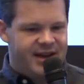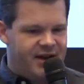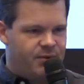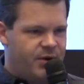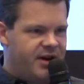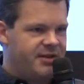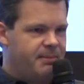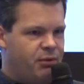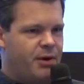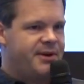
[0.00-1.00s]
like what are the
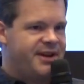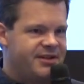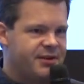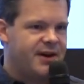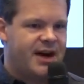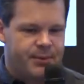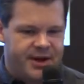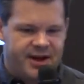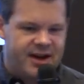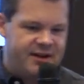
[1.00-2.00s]
properties of
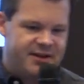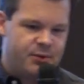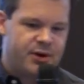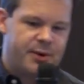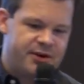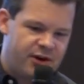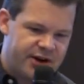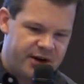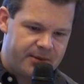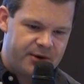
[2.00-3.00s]
hardware enclaves? Like what are we
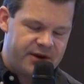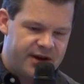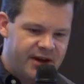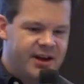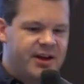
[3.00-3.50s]
talking about here?